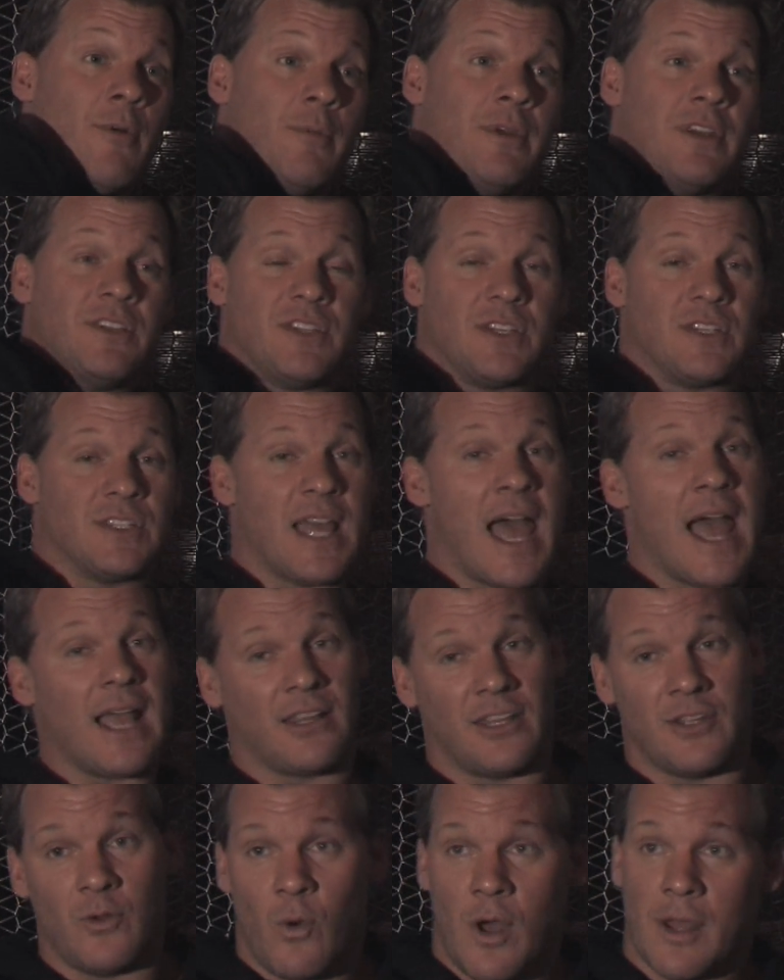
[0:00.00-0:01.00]
I mean, it's
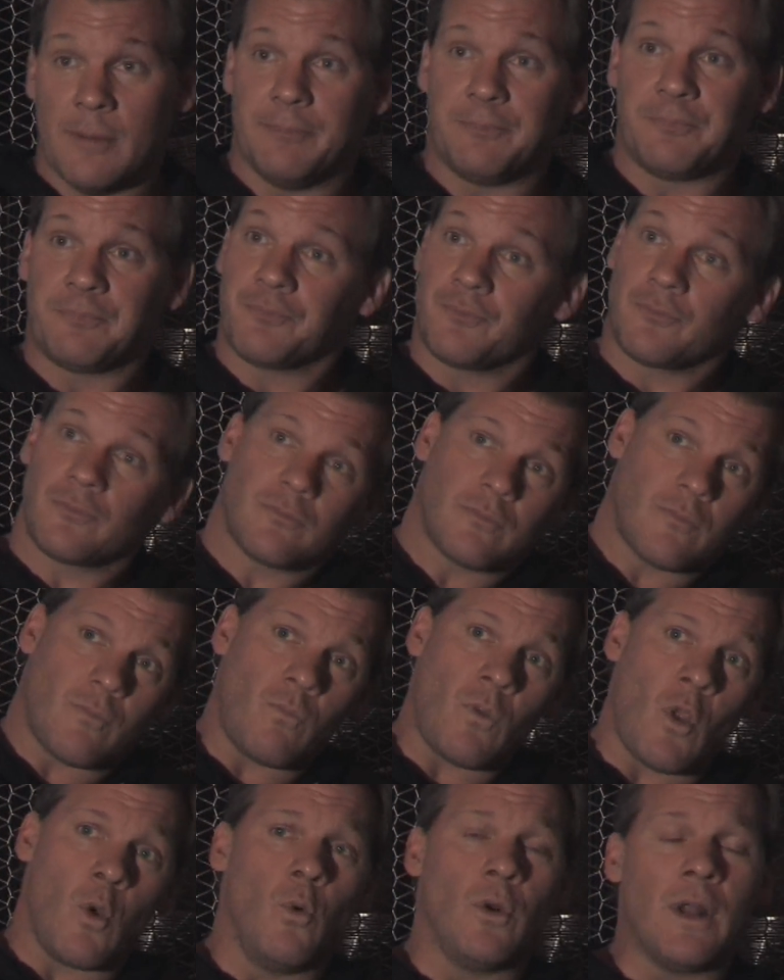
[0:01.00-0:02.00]
exactly what oh, it's
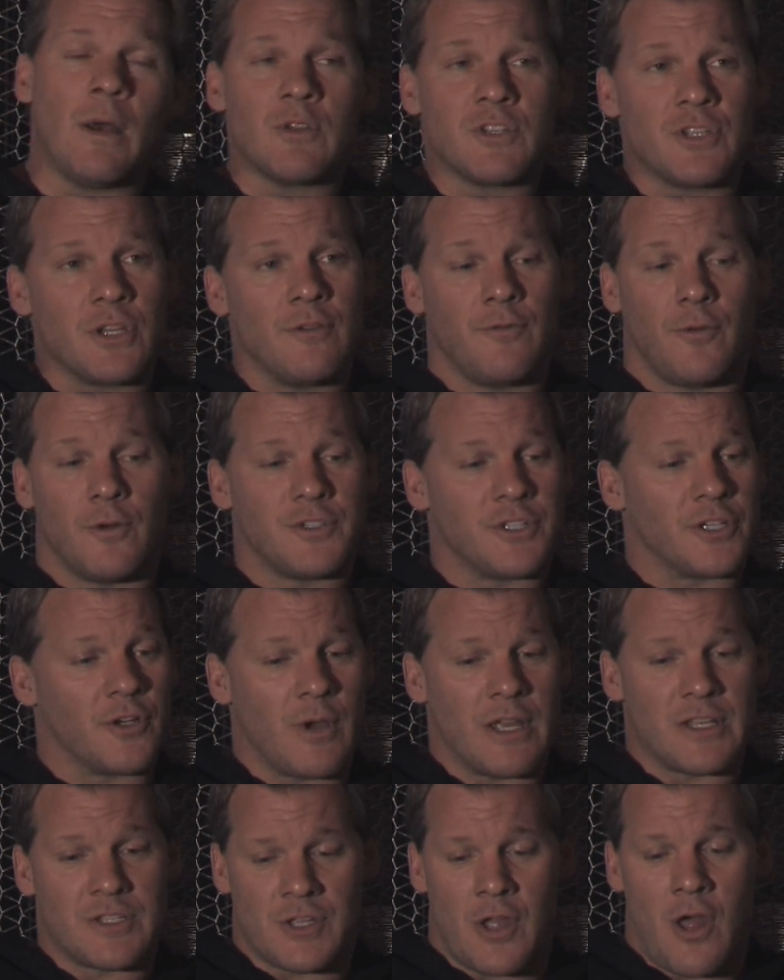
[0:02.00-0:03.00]
what I was looking for. It's a
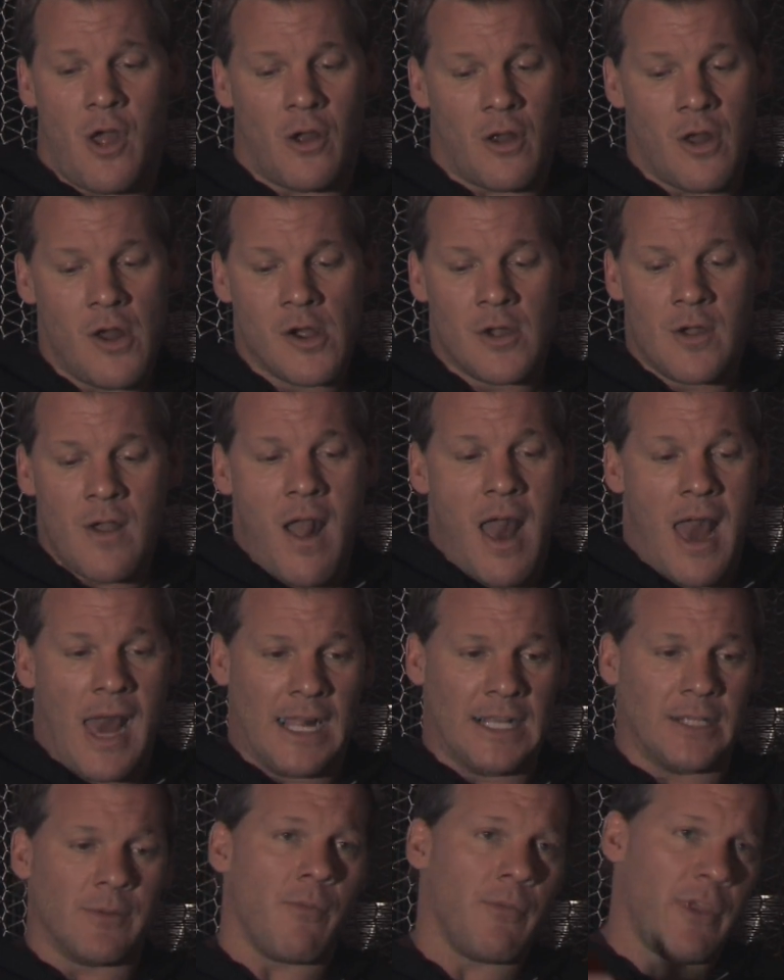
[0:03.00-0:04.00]
great song,
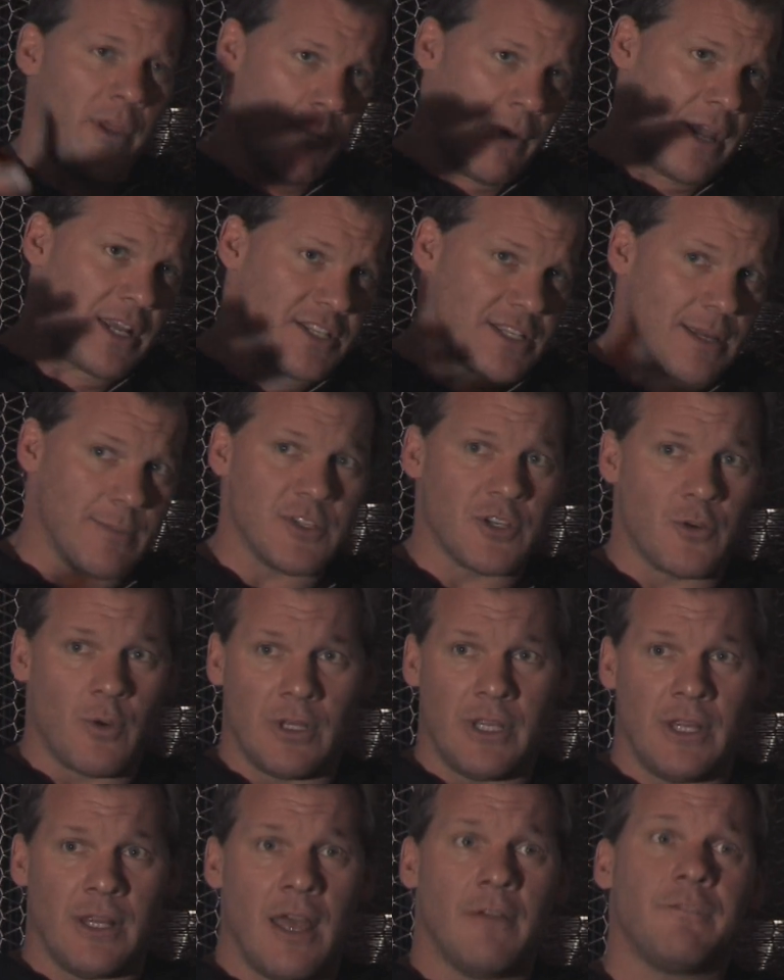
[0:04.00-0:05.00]
and then Mike
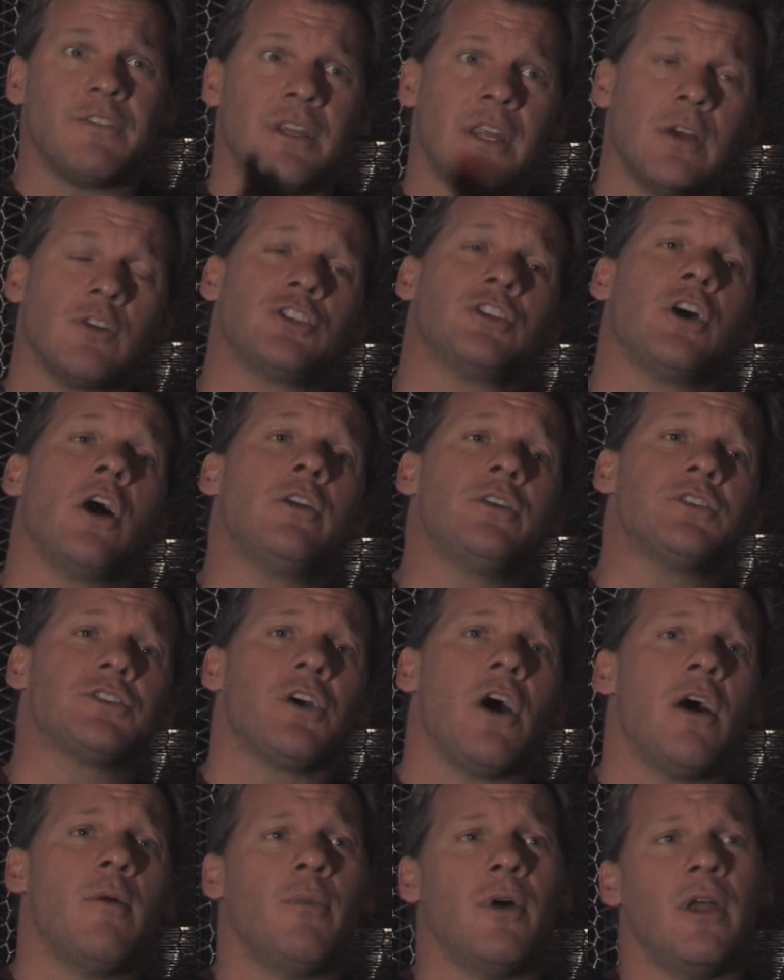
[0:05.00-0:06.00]
subsequently left, and now Sean is
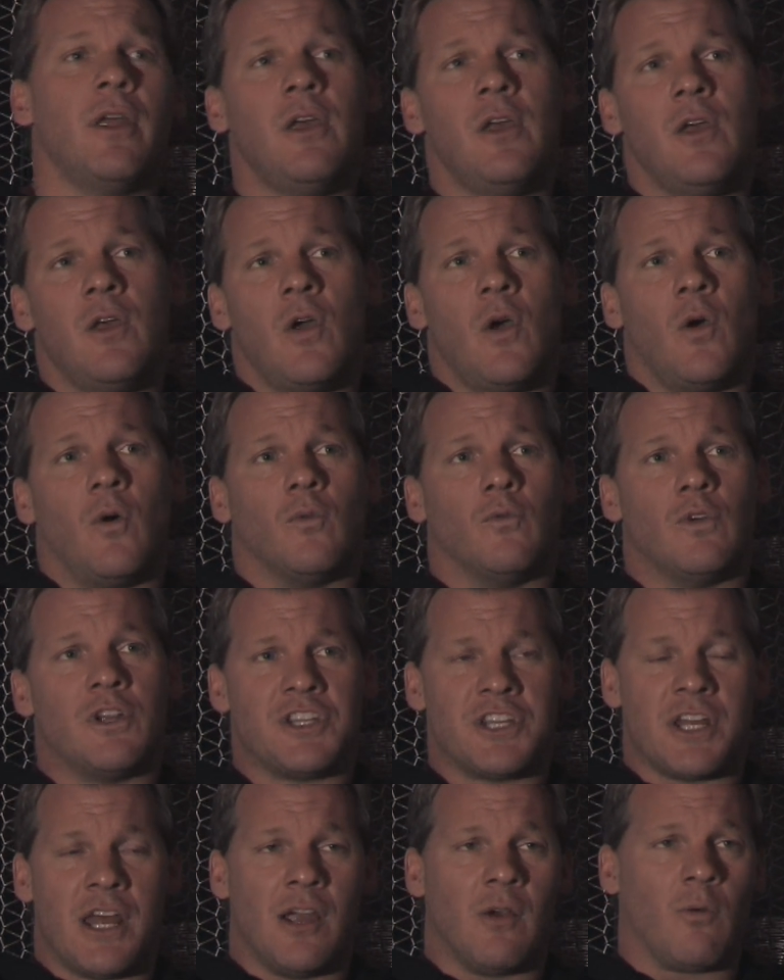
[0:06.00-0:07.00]
gone. But
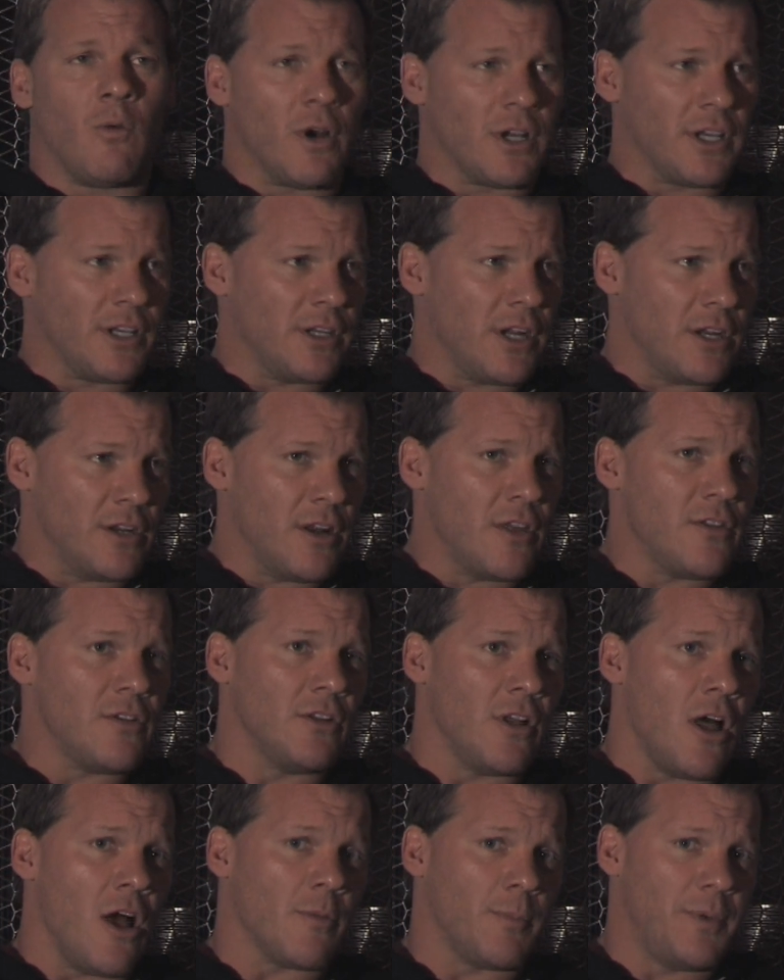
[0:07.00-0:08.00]
Rich and I are working on another
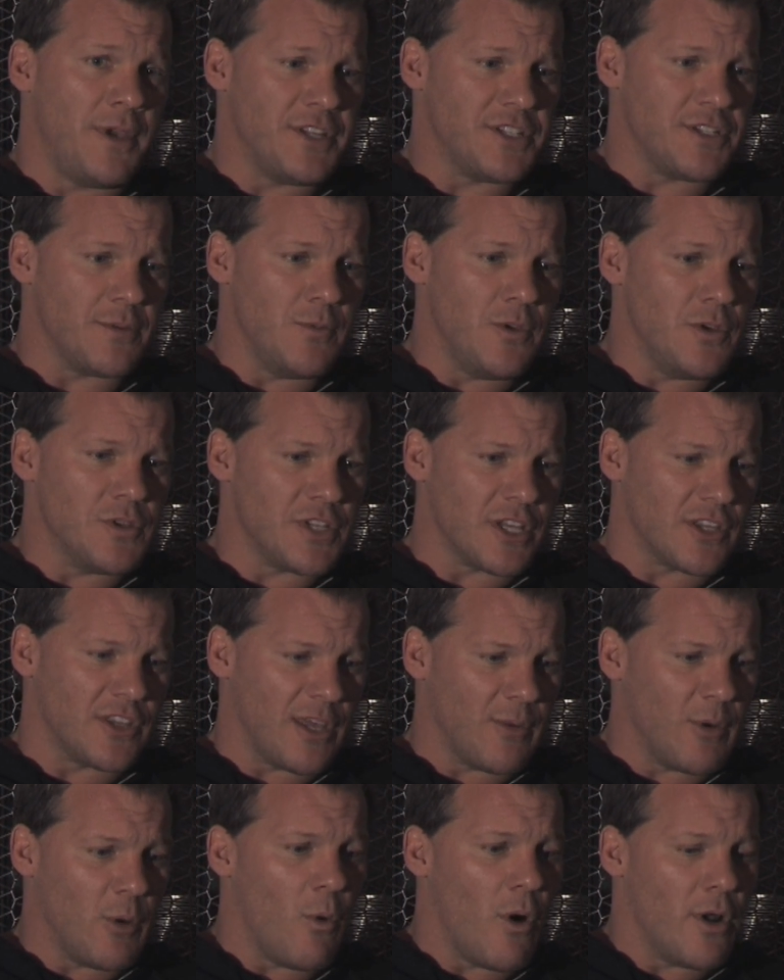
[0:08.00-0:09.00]
long piece of music
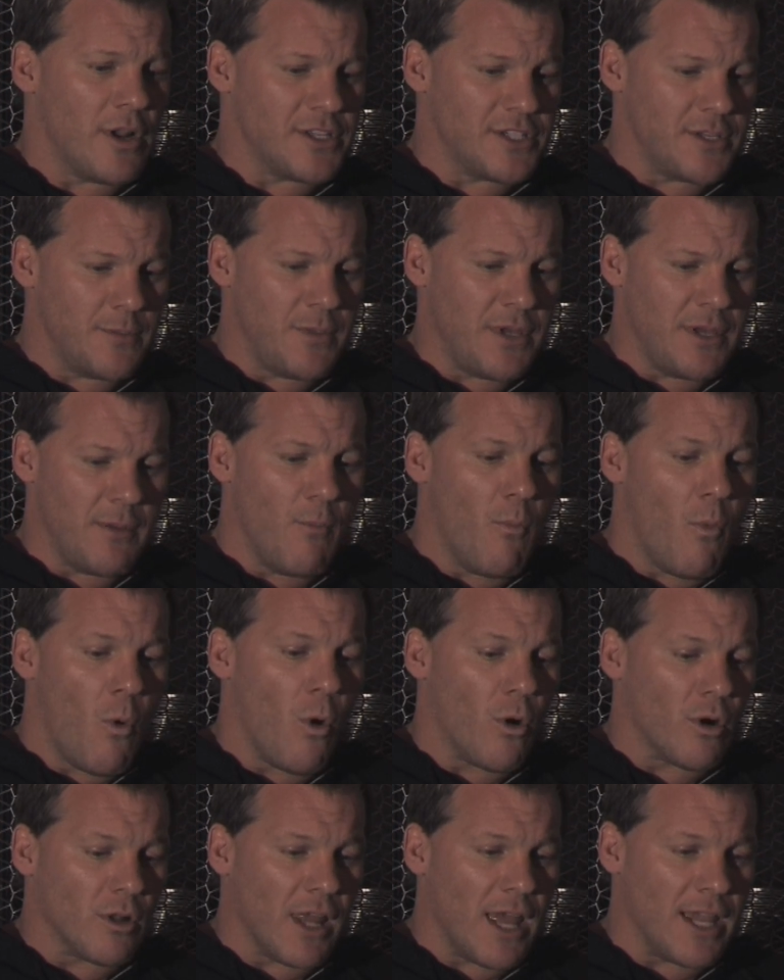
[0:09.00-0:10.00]
that we want it to be
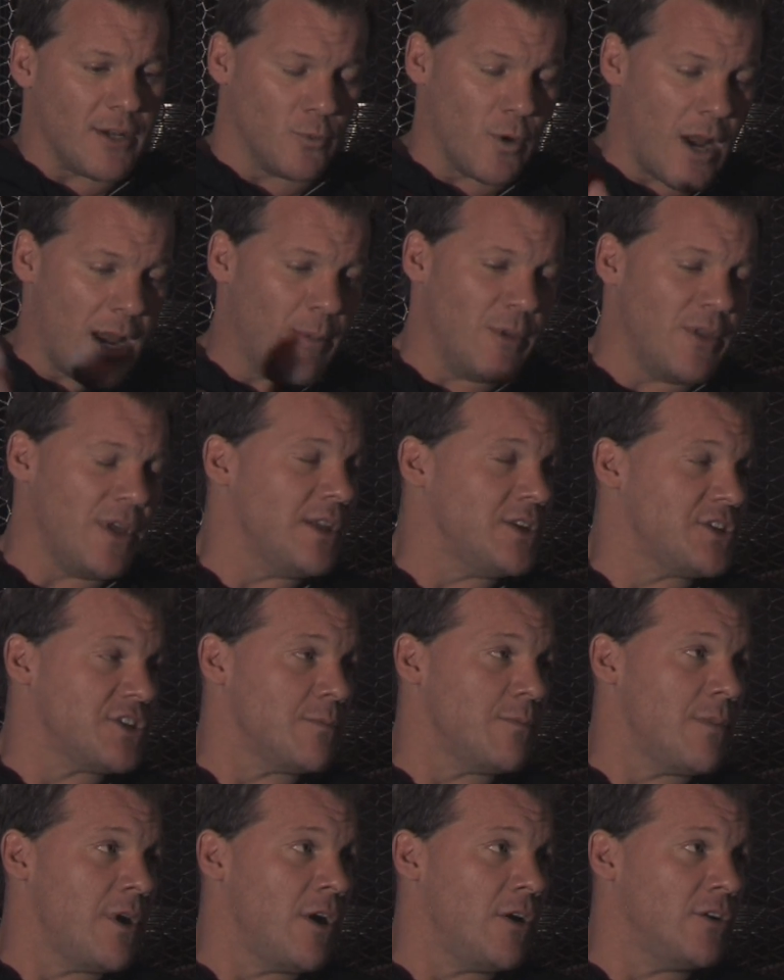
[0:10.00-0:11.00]
more like "Rhyme of the
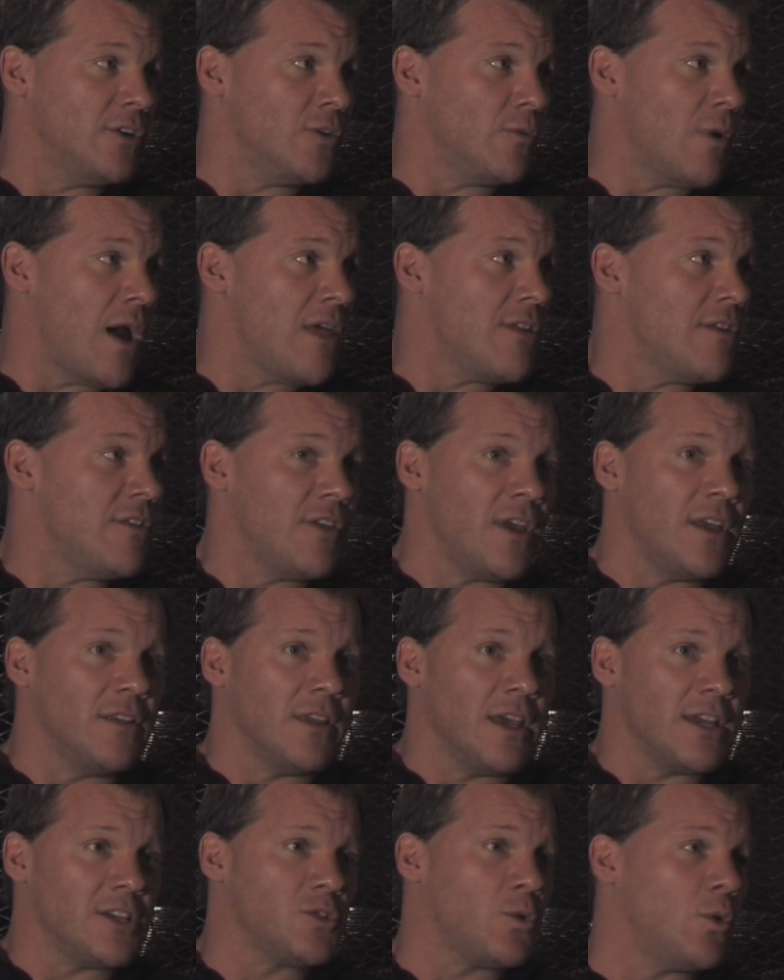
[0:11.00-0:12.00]
Ancient Mariner" rather than
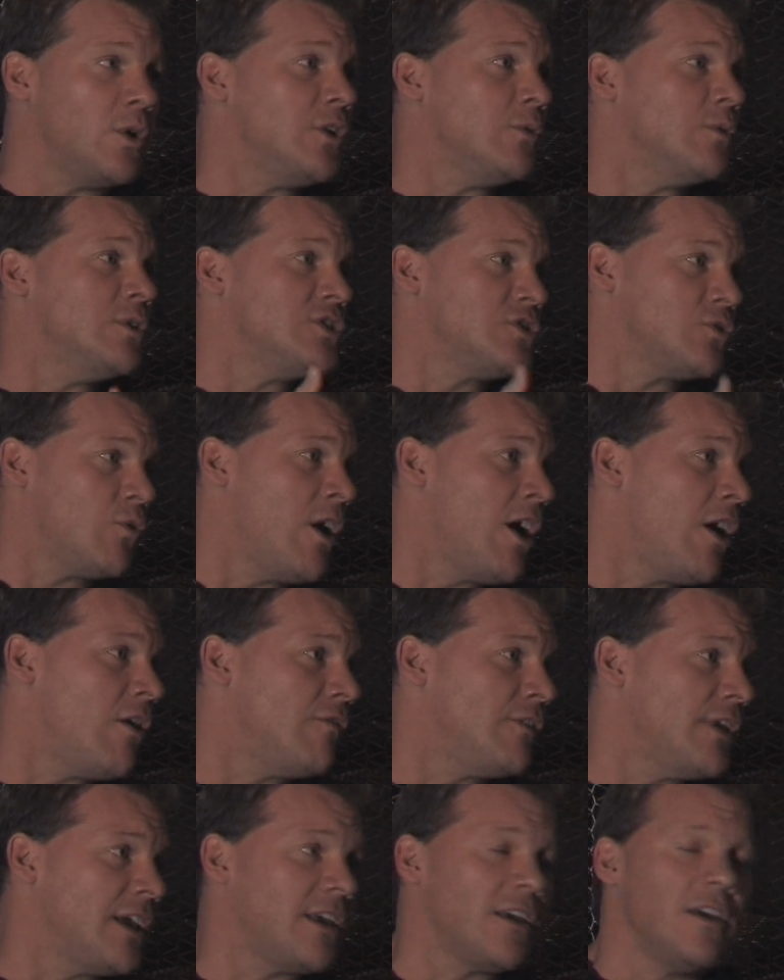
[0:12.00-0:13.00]
like
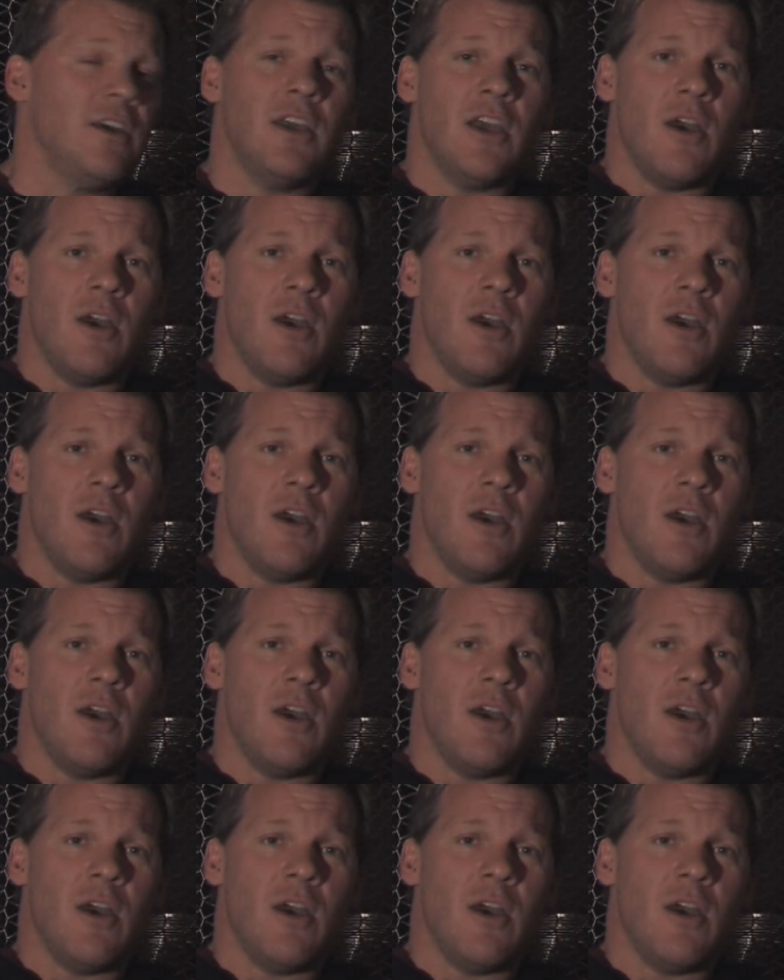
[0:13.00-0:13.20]
"2112," like yeah.